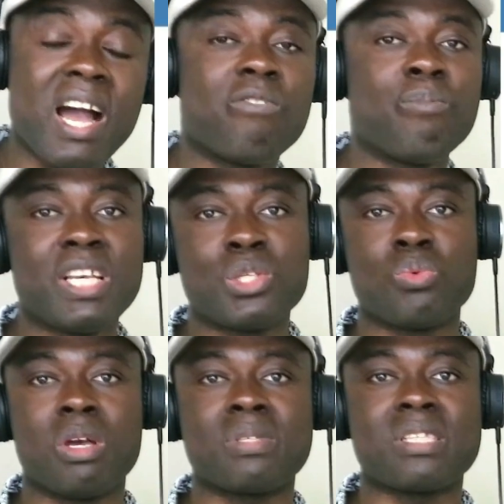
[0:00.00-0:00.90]

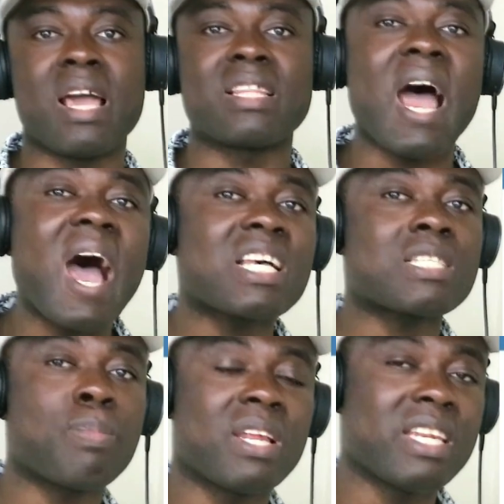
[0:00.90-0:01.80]
government website,
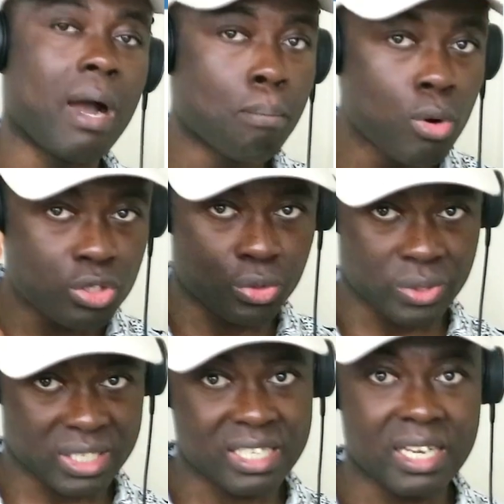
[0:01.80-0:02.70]
as per their most
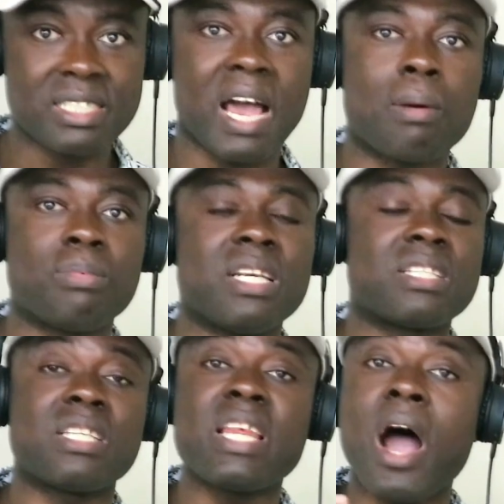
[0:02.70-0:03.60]
recent
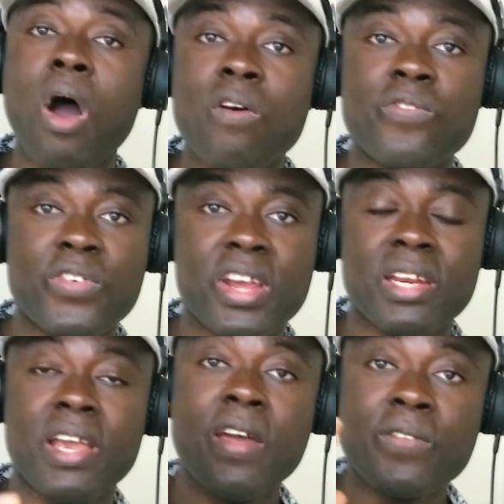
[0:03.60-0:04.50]
update, they are
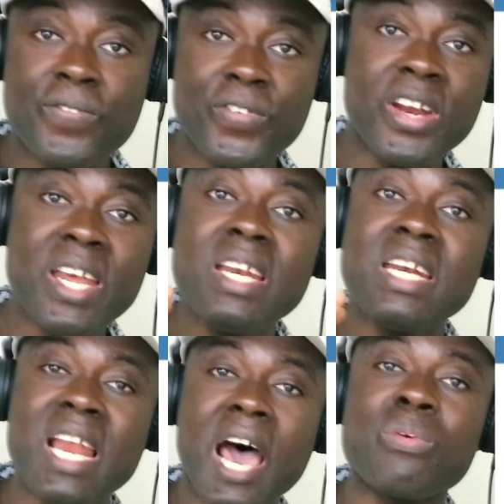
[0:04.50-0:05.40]
offering free
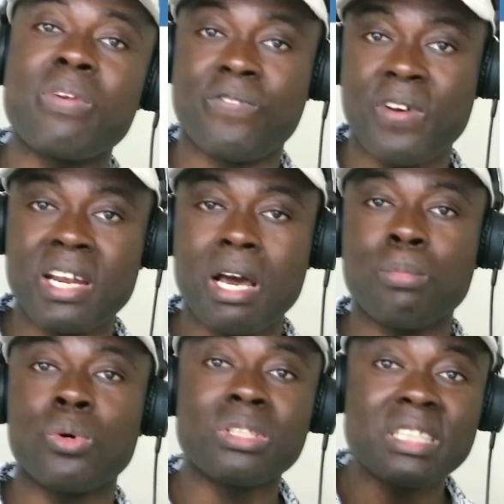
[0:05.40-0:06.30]

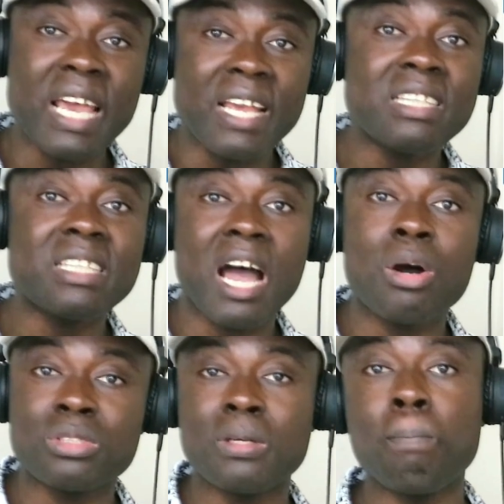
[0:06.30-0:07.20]
non-refundable
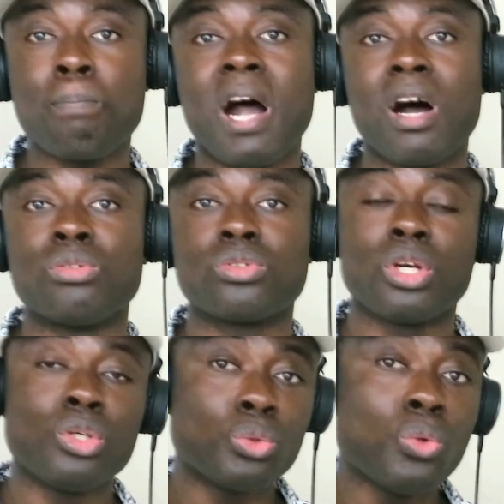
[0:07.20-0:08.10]

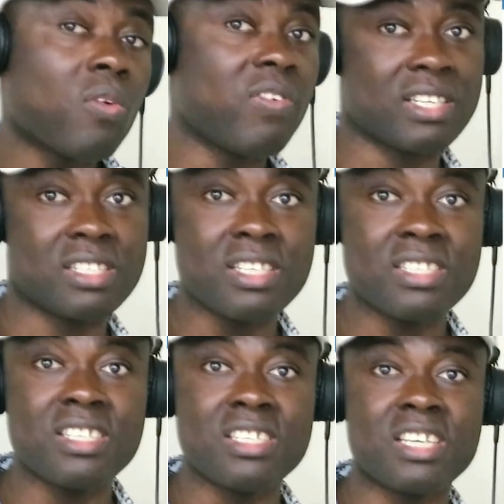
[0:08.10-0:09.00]
£10,000 to
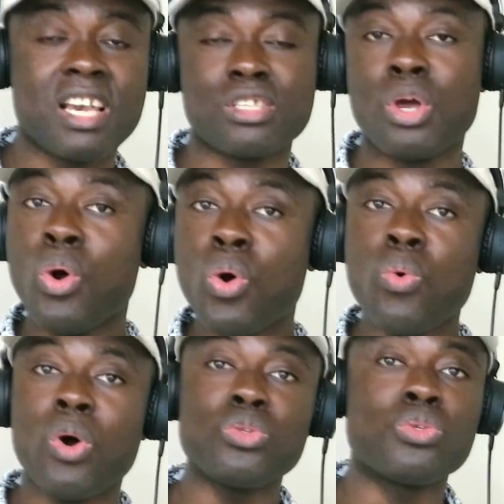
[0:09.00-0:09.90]
overseas teachers
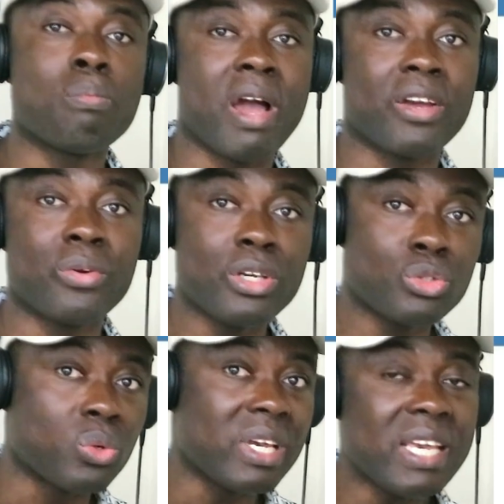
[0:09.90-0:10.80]
who want to
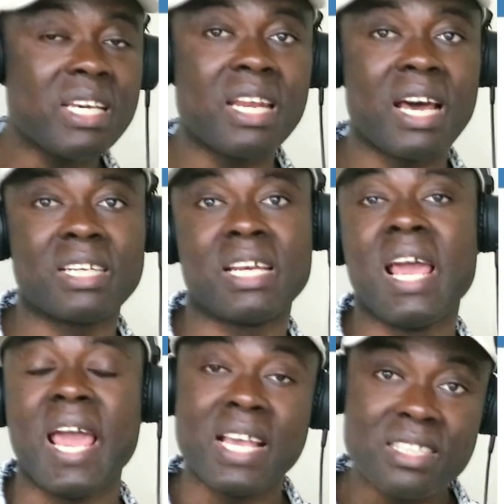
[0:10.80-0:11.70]
migrate to England
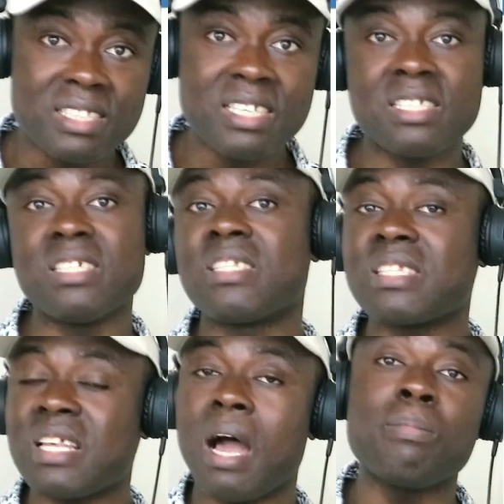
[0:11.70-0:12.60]
and teach in
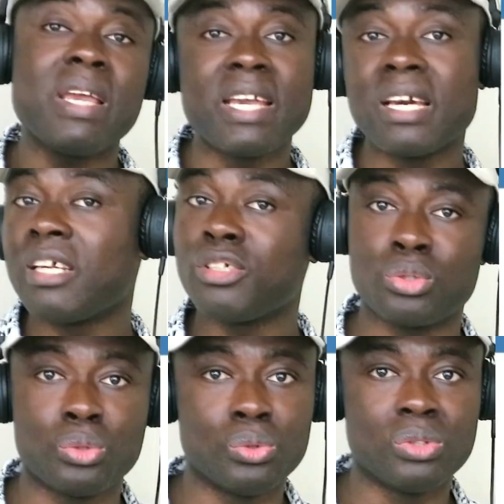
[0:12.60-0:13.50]
some English
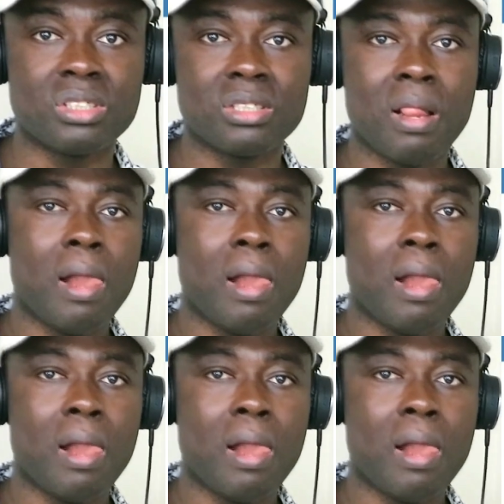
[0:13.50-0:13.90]
schools.